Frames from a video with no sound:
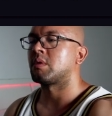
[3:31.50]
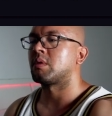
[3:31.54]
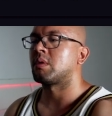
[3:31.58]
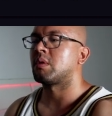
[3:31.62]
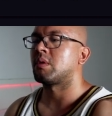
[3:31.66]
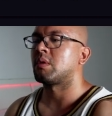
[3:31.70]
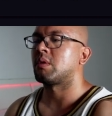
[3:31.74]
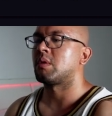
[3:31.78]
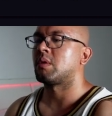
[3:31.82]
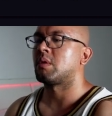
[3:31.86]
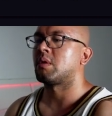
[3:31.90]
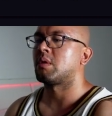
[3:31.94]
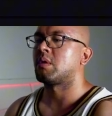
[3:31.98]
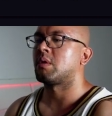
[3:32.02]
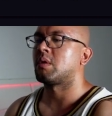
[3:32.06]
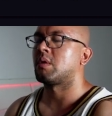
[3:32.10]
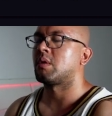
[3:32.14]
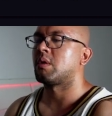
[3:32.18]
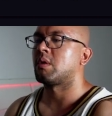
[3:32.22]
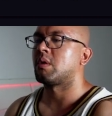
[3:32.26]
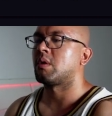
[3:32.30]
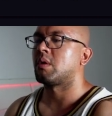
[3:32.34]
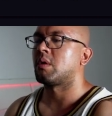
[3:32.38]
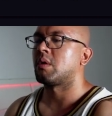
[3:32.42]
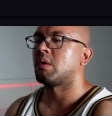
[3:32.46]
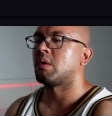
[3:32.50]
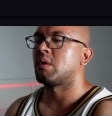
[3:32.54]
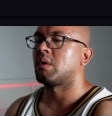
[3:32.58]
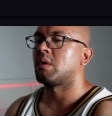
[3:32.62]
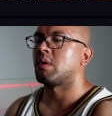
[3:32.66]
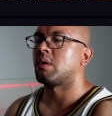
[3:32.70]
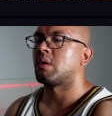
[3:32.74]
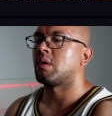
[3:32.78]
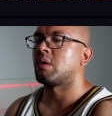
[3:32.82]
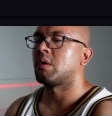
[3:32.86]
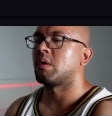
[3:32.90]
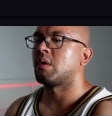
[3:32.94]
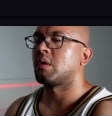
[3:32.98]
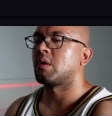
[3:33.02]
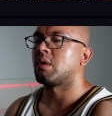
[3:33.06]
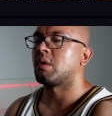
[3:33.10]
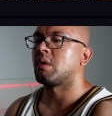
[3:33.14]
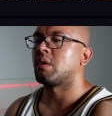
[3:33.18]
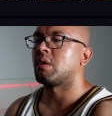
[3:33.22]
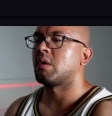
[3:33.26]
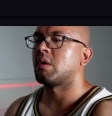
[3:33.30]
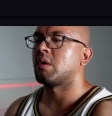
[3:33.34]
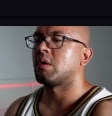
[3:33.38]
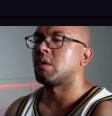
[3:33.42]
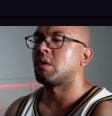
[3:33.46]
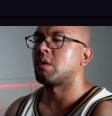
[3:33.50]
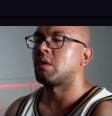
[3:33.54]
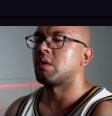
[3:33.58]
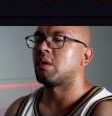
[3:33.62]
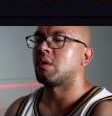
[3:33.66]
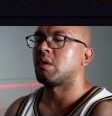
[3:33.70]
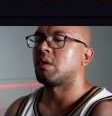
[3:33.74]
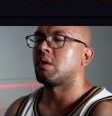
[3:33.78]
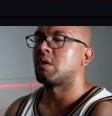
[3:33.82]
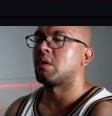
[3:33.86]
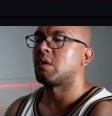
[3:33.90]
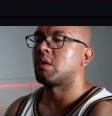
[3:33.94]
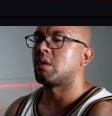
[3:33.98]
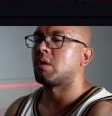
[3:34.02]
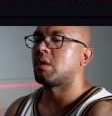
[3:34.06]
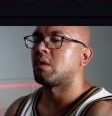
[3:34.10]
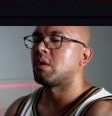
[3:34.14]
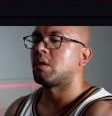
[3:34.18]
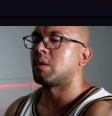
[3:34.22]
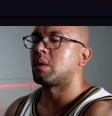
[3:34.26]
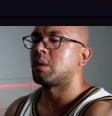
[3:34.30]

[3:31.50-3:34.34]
Nobody speaks.